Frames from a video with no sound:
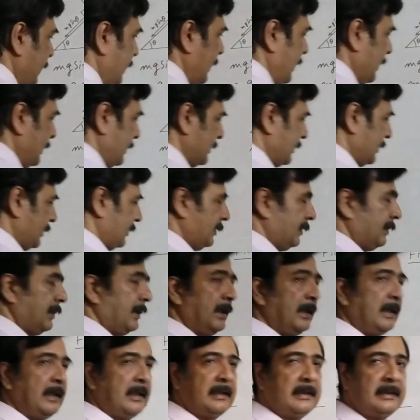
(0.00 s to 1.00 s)
relation,
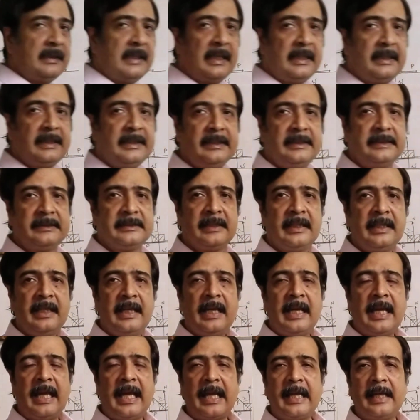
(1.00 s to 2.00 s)
that is
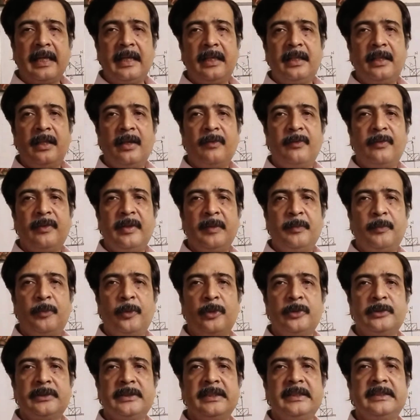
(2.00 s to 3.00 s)
angle of
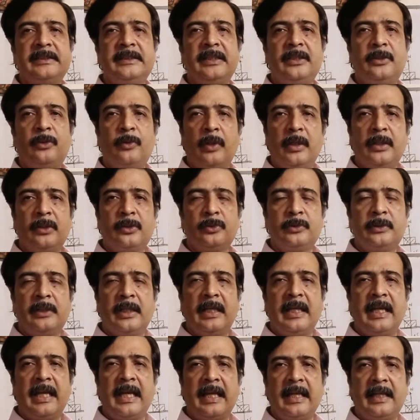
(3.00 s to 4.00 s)
repose is equal to the
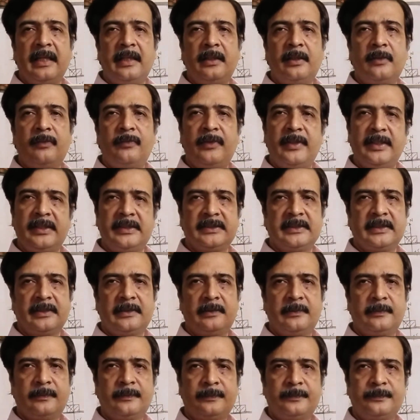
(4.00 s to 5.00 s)
angle of friction.
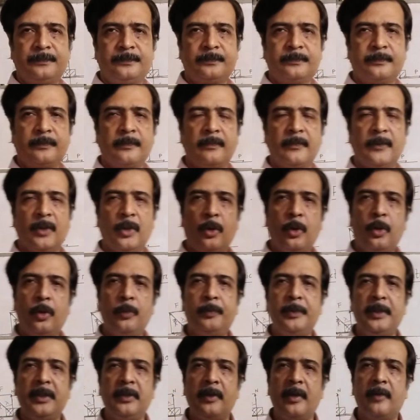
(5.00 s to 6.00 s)

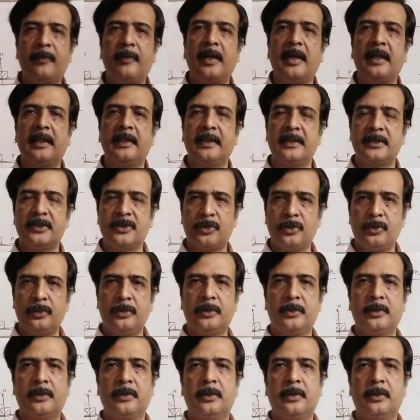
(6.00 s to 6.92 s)
Hope you have understood.